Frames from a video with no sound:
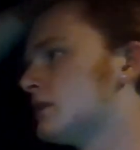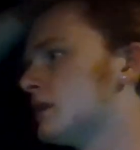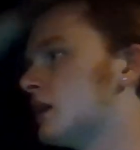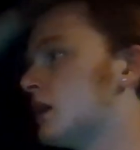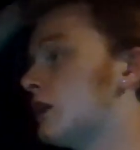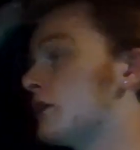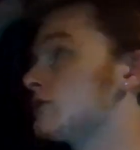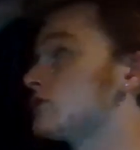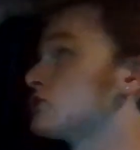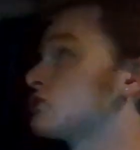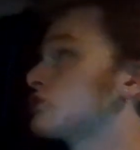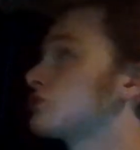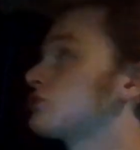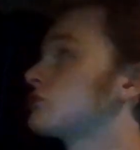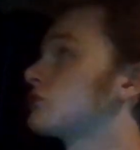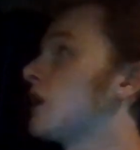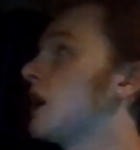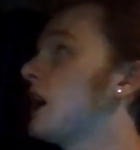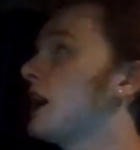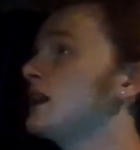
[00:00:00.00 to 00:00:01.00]
I'll
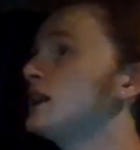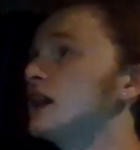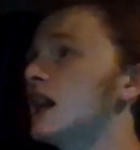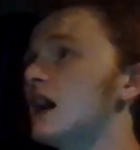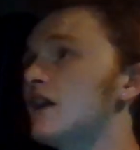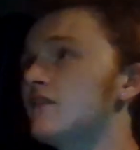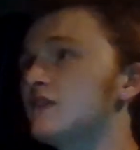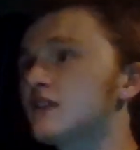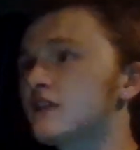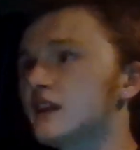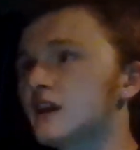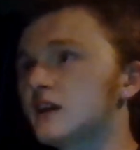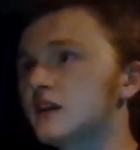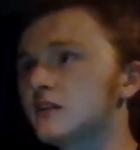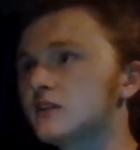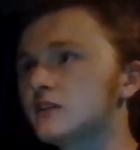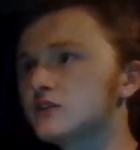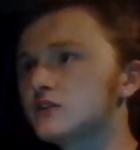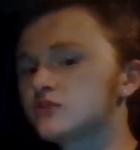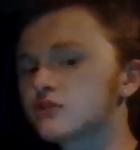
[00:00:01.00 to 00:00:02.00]
try to have a thing in
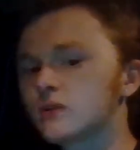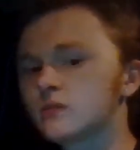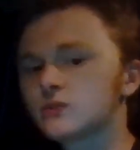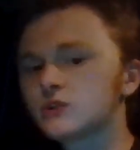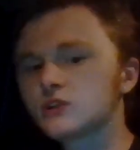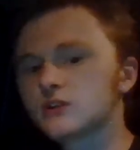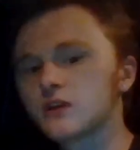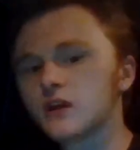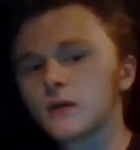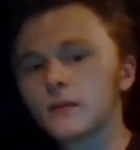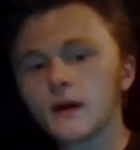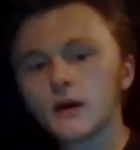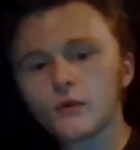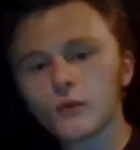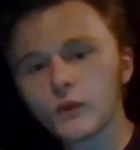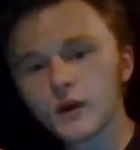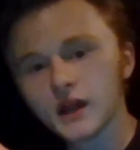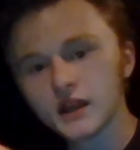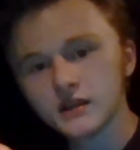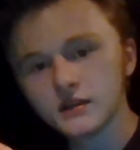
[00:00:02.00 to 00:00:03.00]
the description about
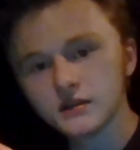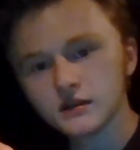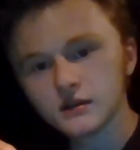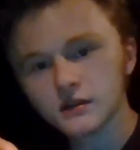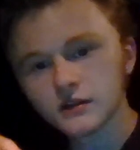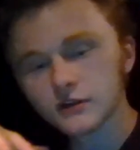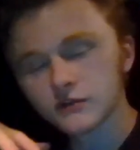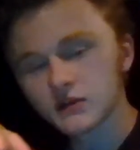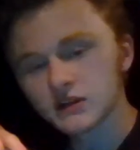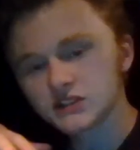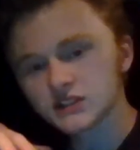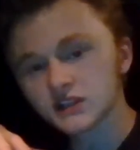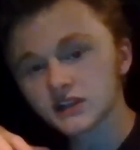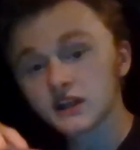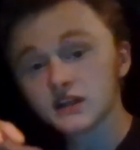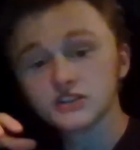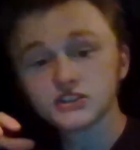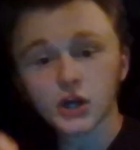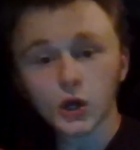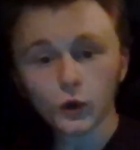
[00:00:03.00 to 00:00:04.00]
when the wrestling
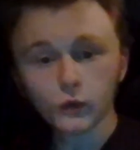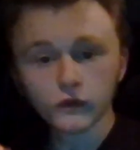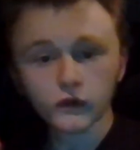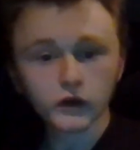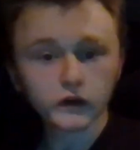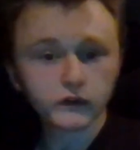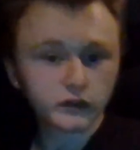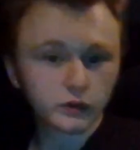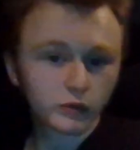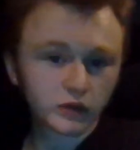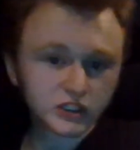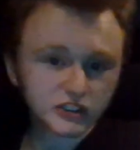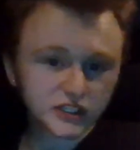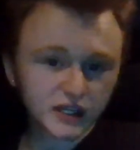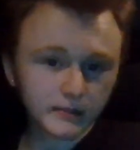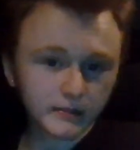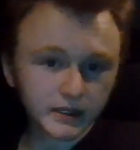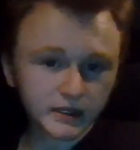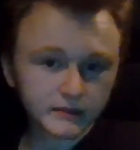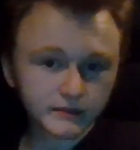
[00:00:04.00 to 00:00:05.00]
thing is over if you want to
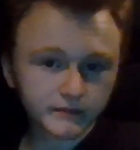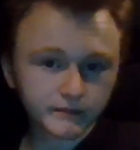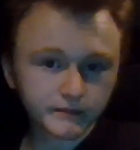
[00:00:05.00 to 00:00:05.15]
skip it.